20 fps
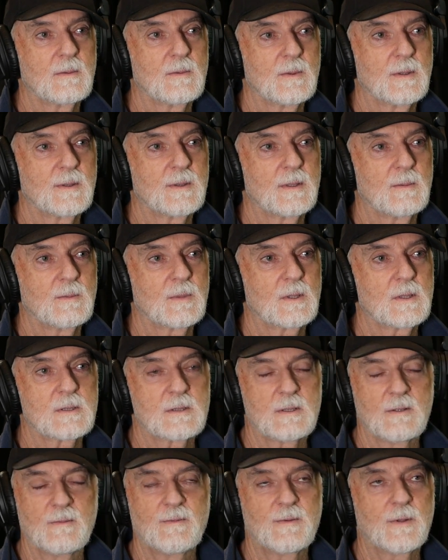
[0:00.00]
with them
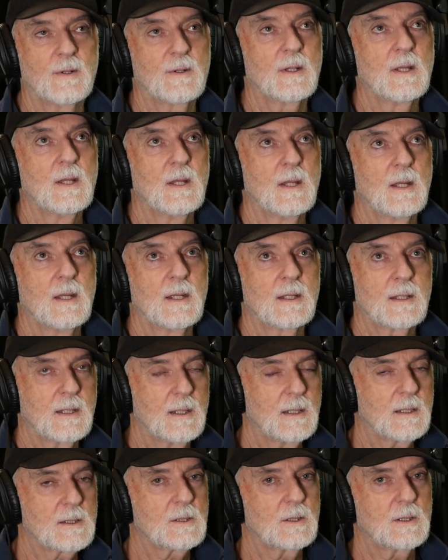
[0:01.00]
because they're very,
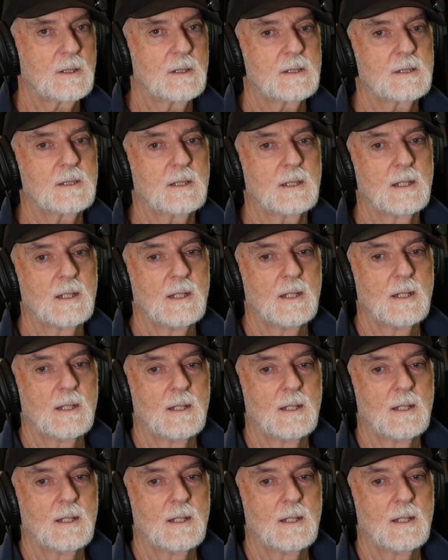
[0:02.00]
again, it's like you said,